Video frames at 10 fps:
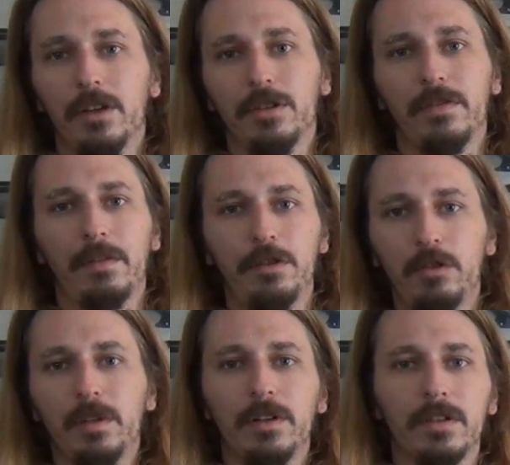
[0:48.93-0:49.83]
So if you have
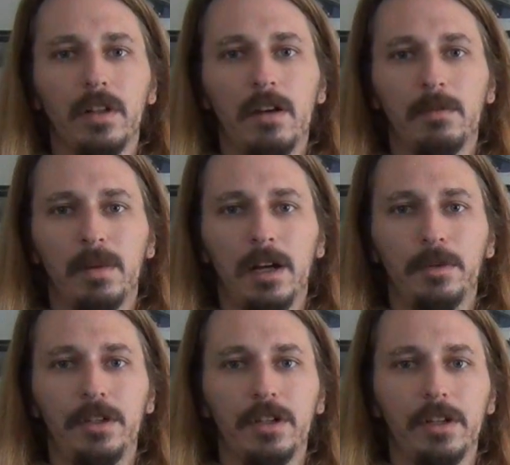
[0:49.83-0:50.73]
two birds, they'll often bond
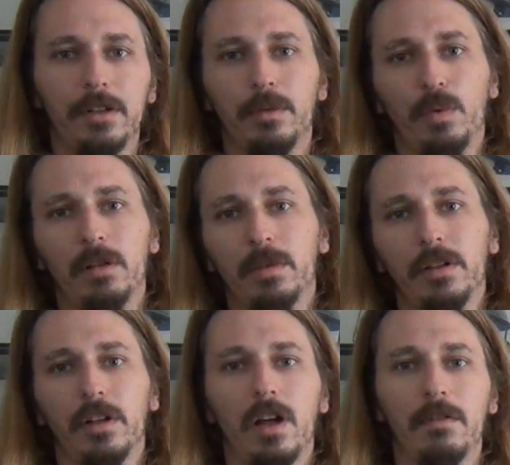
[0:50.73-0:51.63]
to each other. One bird,
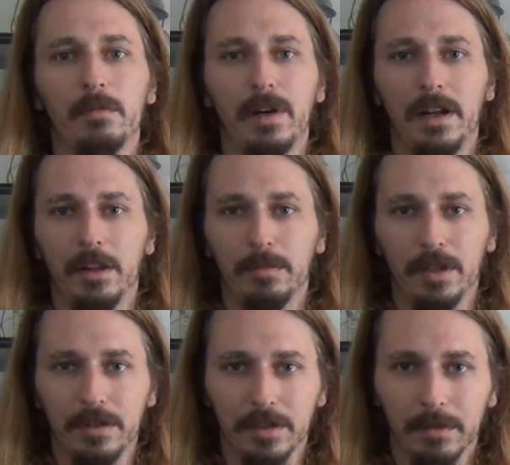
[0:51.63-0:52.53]
they'll often bond to the
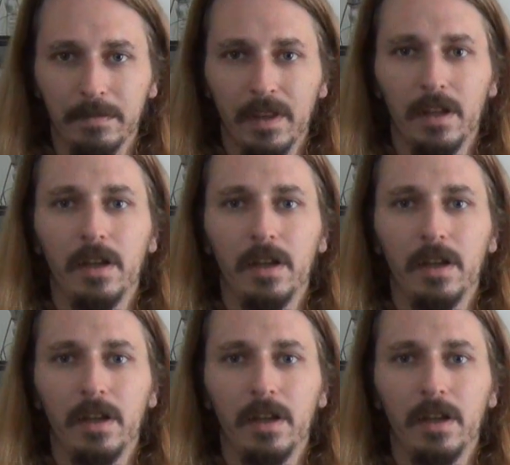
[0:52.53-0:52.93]
person.